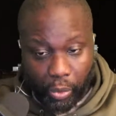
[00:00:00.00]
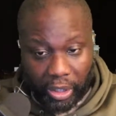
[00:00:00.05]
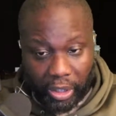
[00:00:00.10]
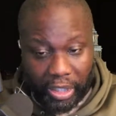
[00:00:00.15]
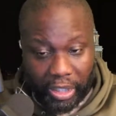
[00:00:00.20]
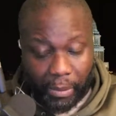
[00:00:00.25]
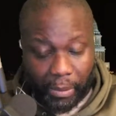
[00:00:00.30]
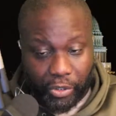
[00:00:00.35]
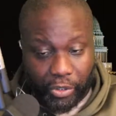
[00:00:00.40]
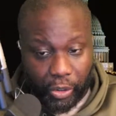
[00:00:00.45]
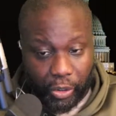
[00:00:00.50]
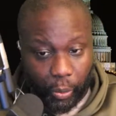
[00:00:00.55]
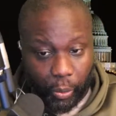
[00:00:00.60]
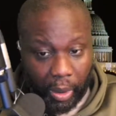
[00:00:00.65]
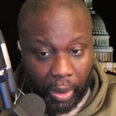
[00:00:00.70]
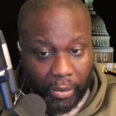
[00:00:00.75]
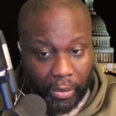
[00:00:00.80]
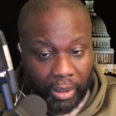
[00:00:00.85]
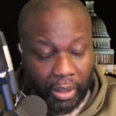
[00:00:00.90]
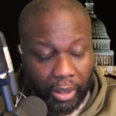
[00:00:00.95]
comes to
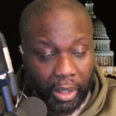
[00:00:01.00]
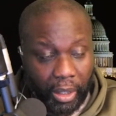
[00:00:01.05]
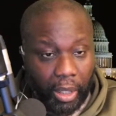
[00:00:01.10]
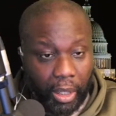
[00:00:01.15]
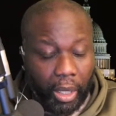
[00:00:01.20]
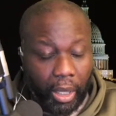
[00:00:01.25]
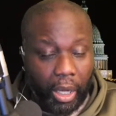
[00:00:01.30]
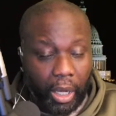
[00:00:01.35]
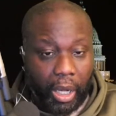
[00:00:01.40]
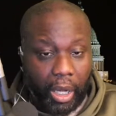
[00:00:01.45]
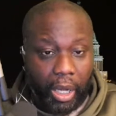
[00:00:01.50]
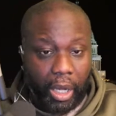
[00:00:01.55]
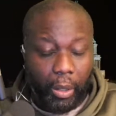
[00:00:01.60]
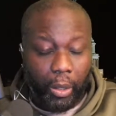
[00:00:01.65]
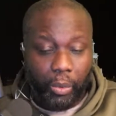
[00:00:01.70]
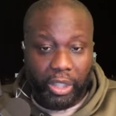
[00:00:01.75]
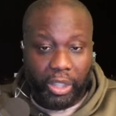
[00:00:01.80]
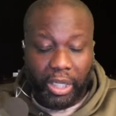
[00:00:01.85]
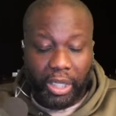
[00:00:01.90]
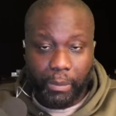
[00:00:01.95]
women. Uh, when
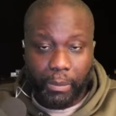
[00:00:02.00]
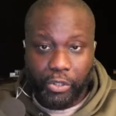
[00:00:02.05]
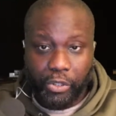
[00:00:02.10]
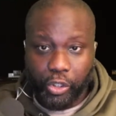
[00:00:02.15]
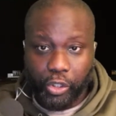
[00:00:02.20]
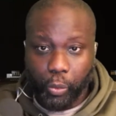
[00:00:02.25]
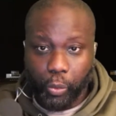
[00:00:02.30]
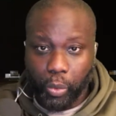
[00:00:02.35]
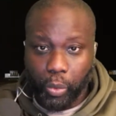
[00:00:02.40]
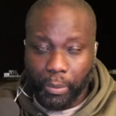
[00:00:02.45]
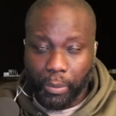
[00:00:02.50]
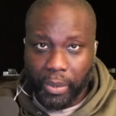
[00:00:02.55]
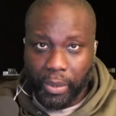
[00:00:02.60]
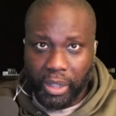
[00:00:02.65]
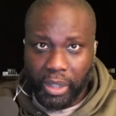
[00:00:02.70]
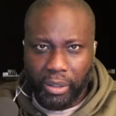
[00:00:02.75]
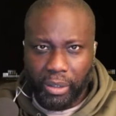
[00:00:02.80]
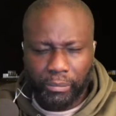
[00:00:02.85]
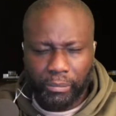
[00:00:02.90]
it comes to women,